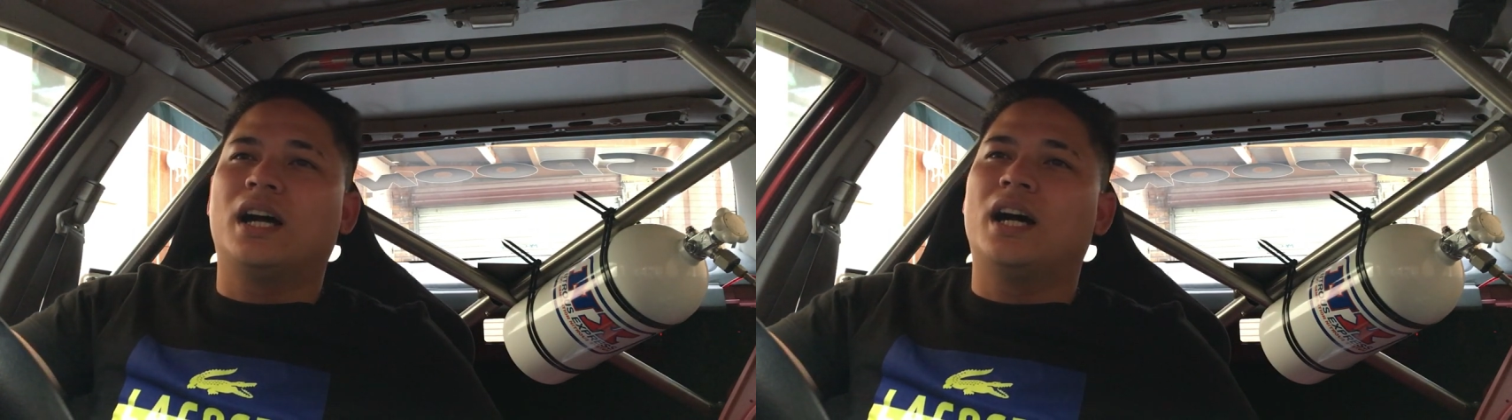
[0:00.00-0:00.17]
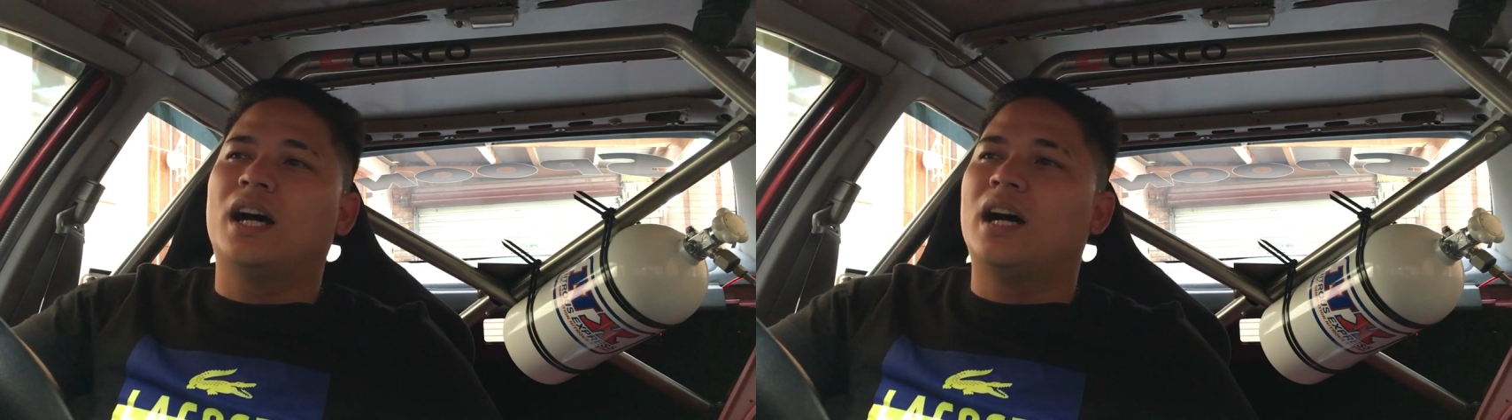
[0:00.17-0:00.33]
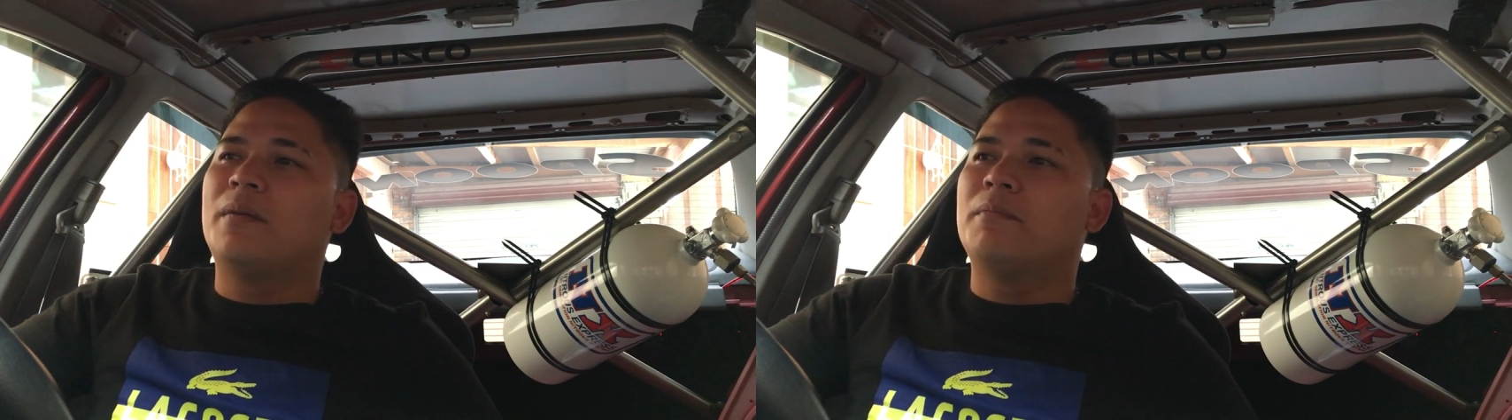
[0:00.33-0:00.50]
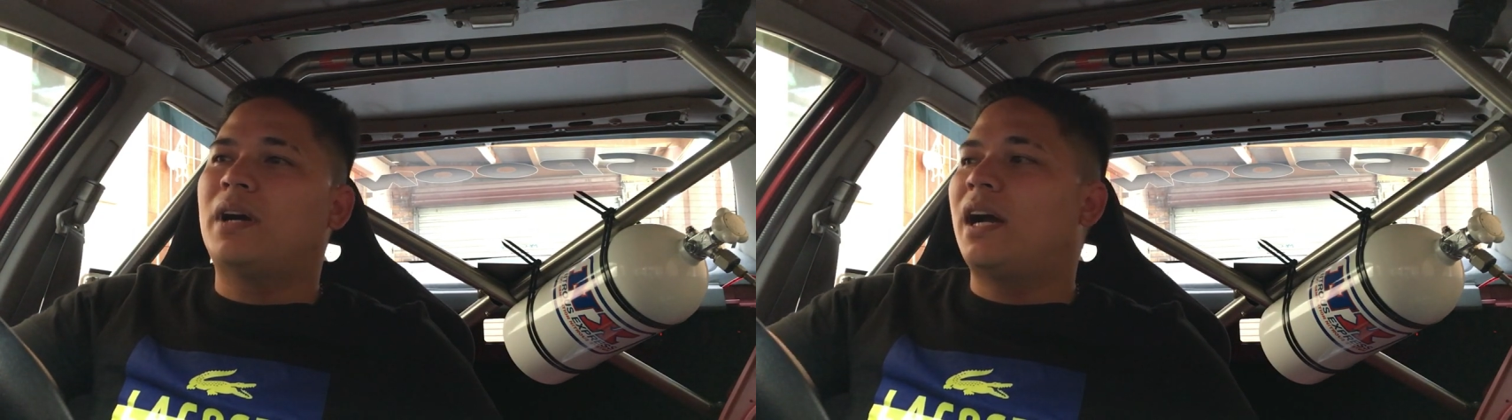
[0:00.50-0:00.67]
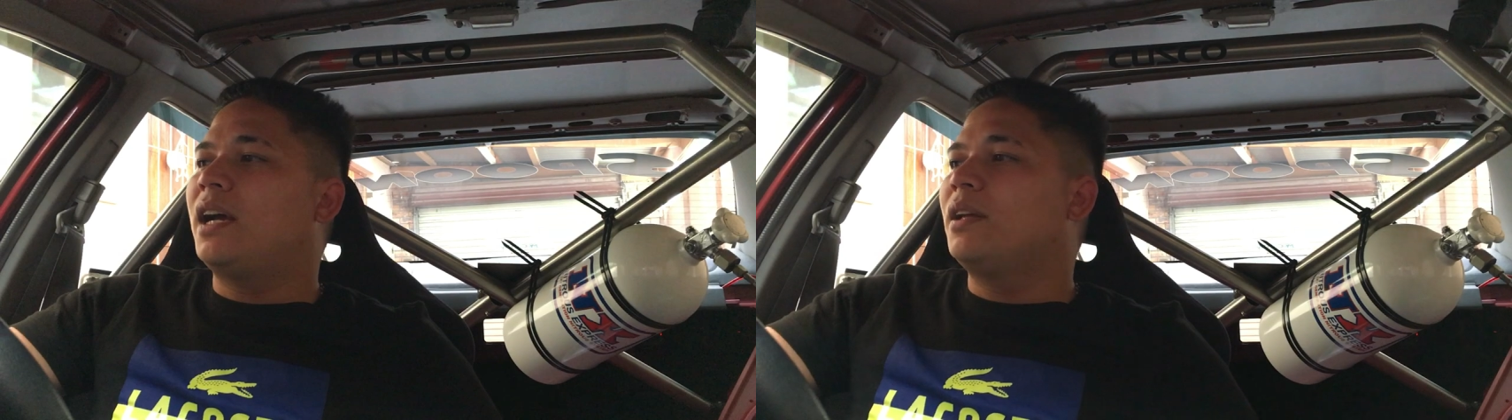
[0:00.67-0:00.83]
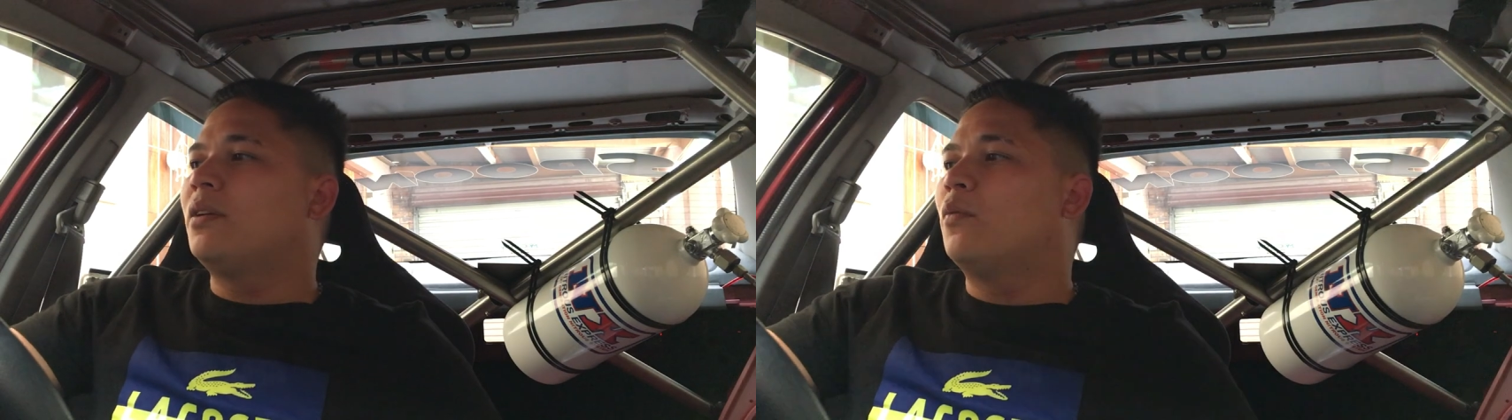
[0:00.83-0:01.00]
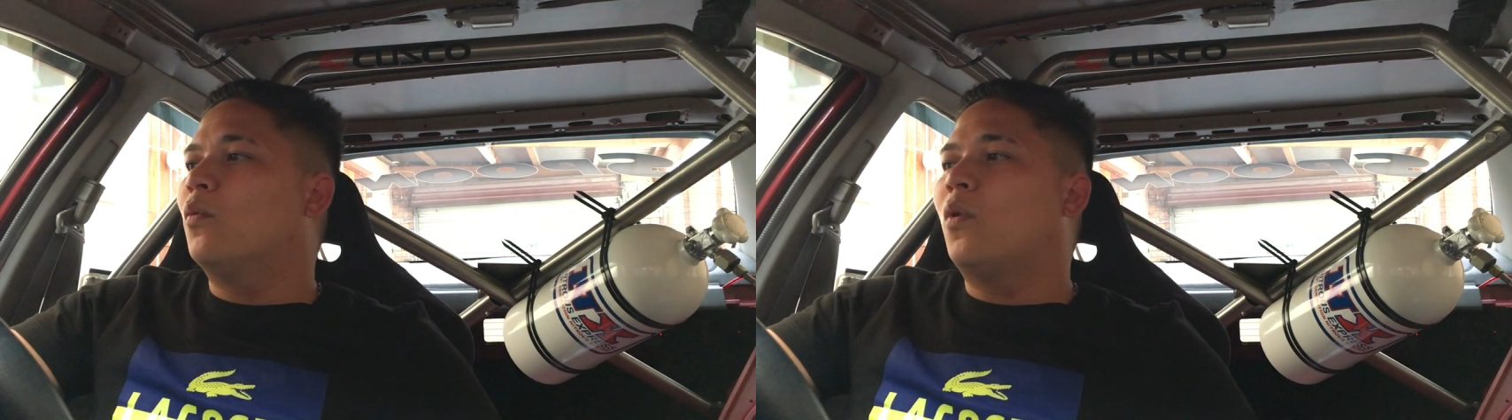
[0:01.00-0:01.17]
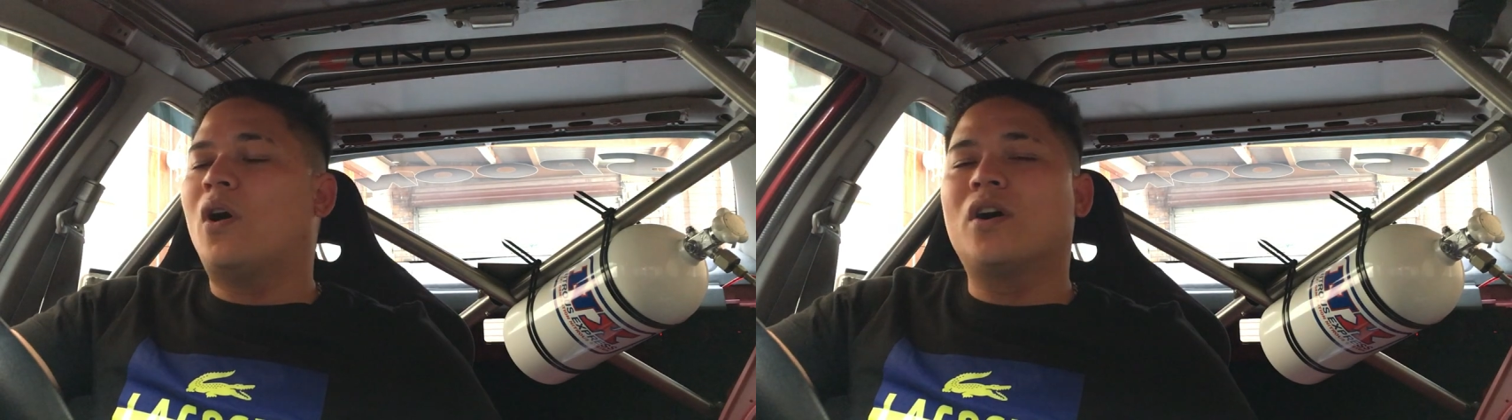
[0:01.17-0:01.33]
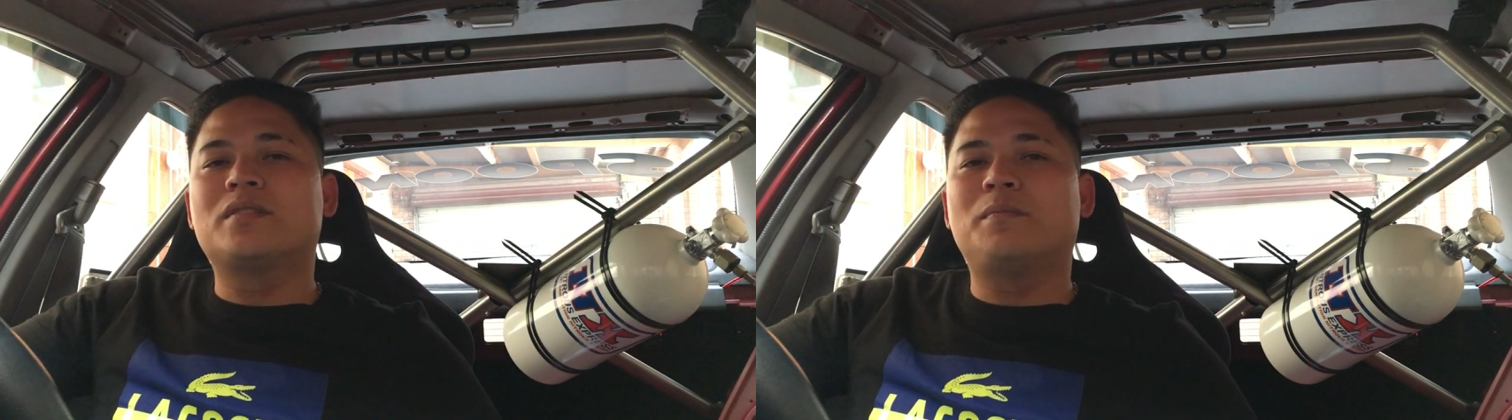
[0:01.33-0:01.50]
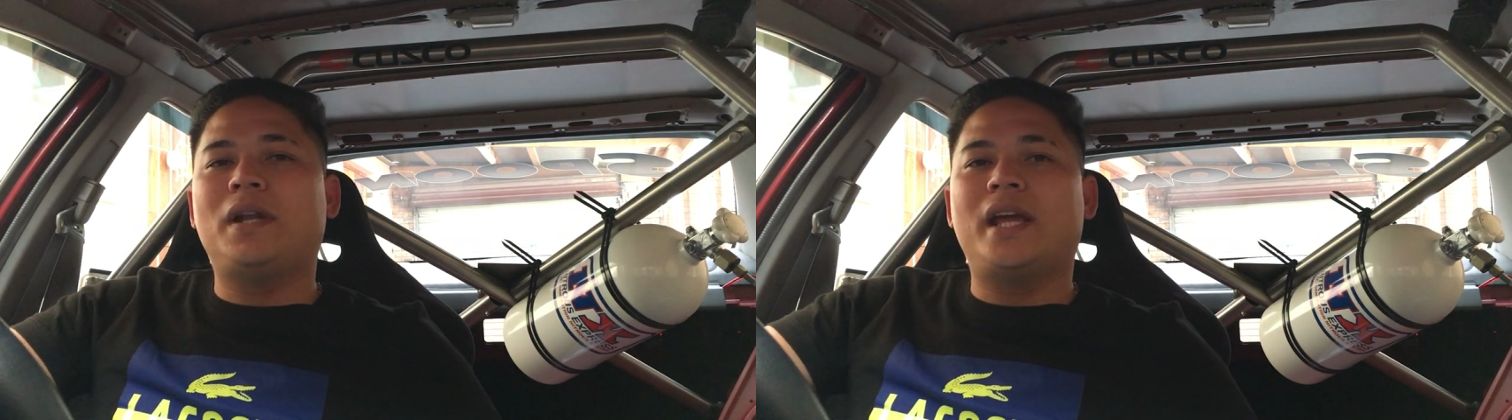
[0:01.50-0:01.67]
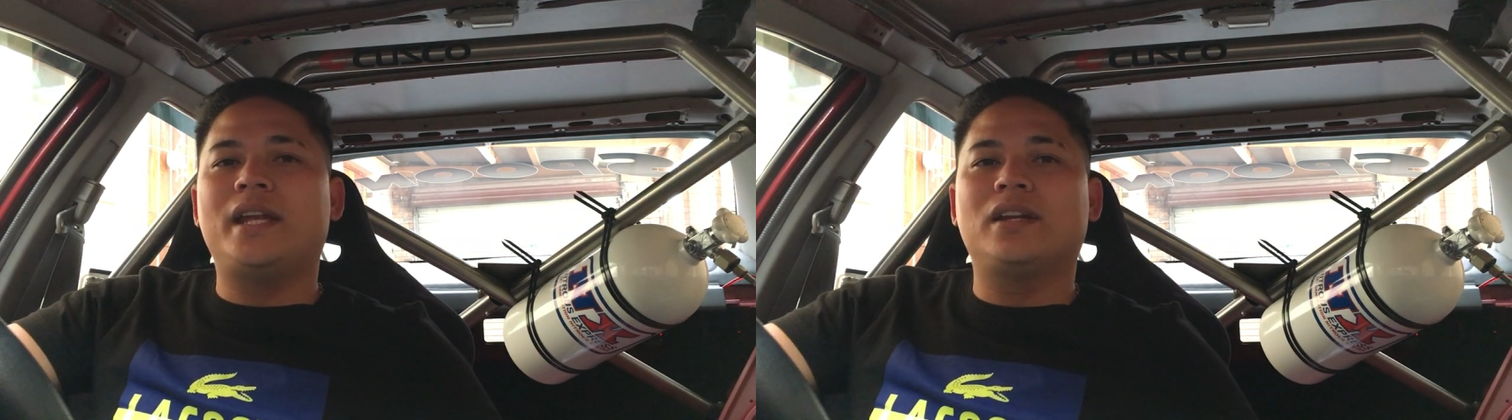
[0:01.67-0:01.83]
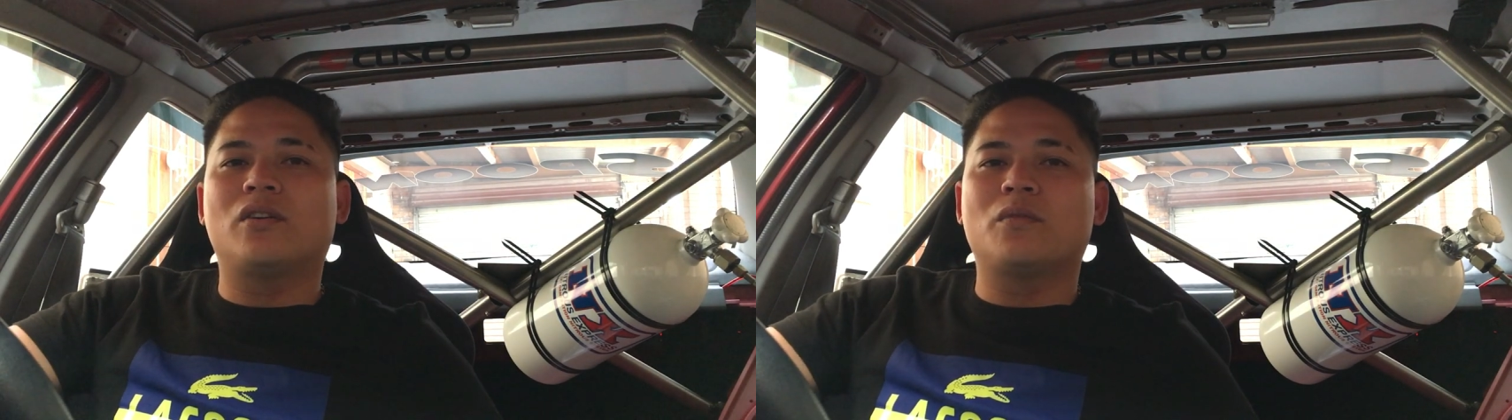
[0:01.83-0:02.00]
Um, I was
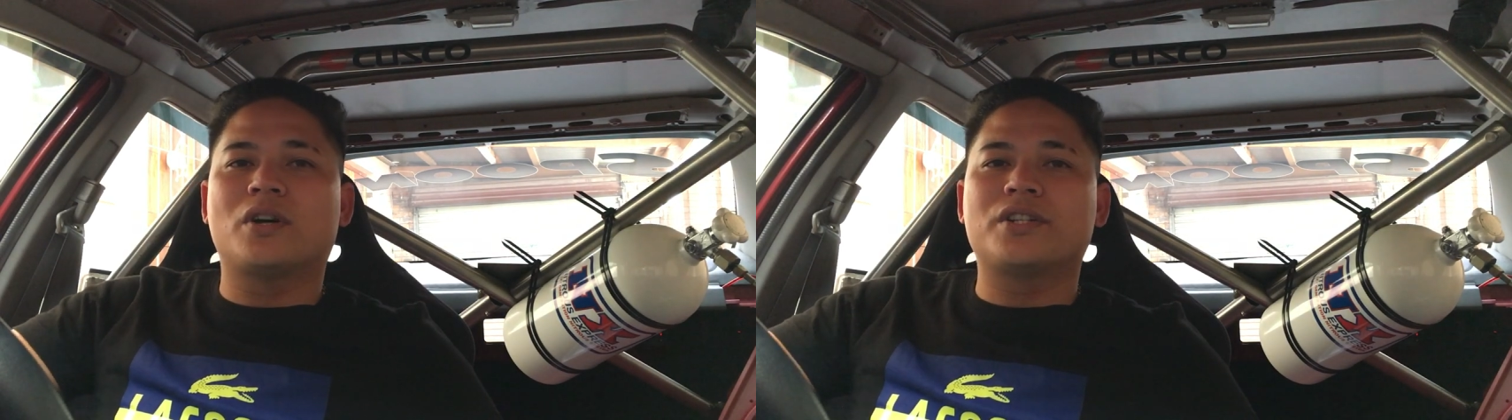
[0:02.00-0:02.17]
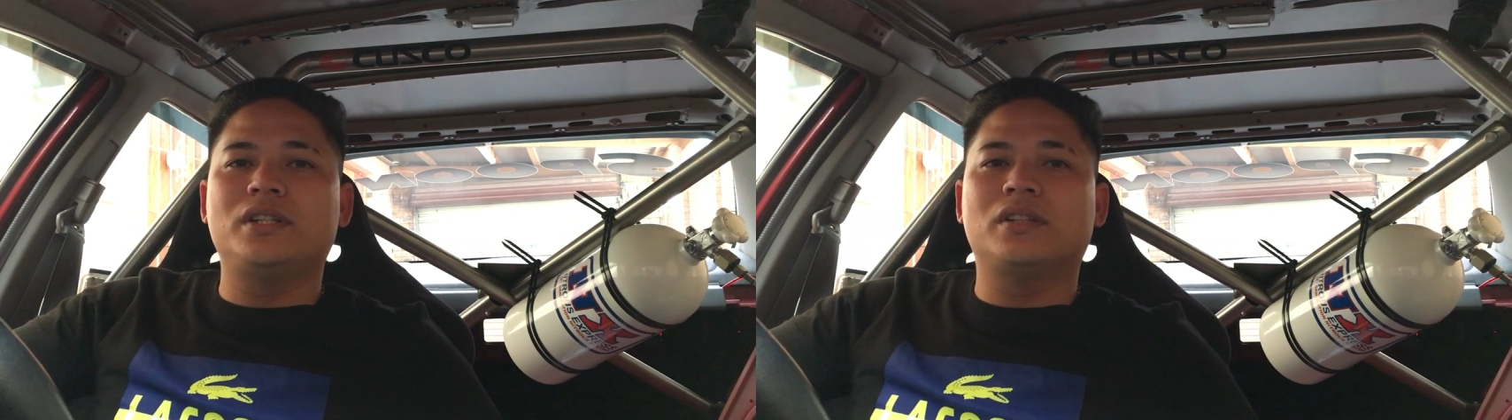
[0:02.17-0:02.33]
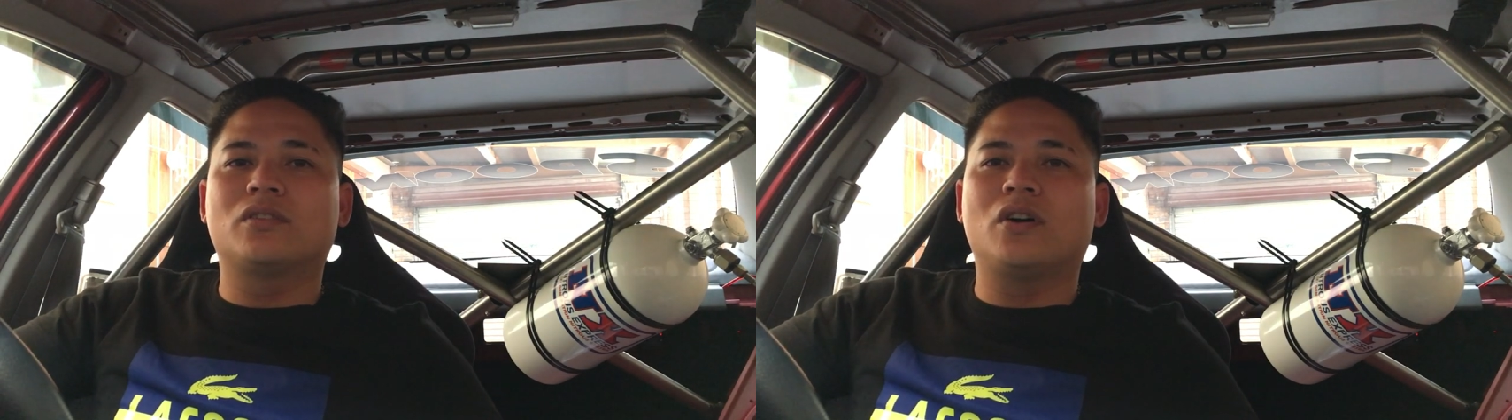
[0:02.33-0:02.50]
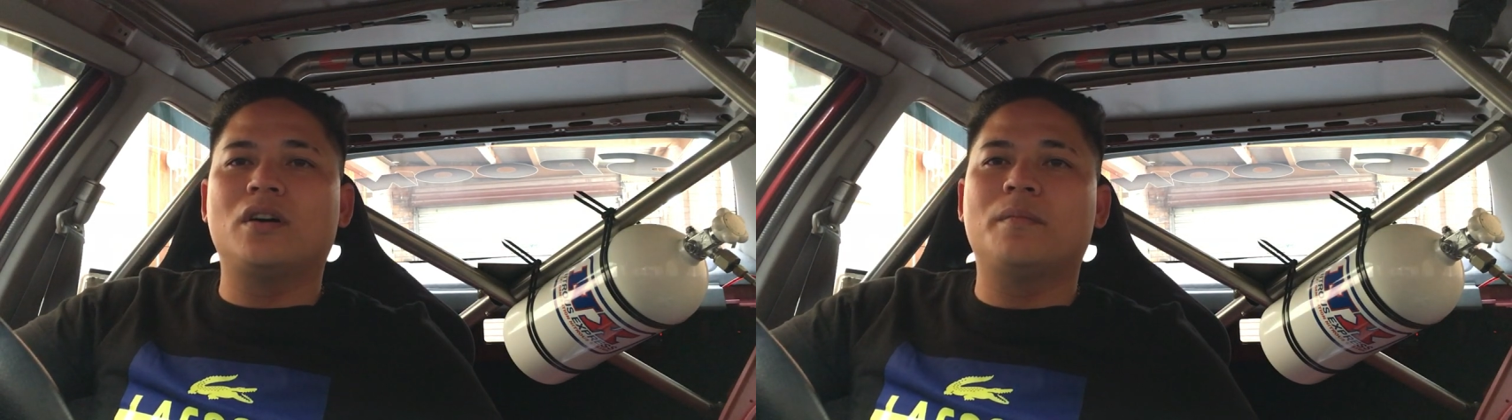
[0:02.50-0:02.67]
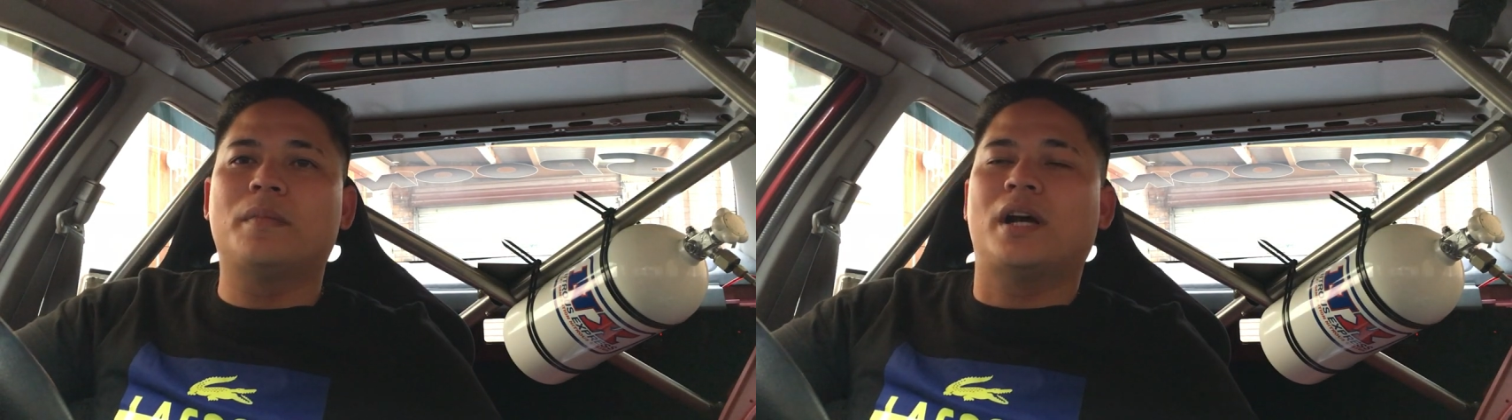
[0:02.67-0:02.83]
planning on washing the car,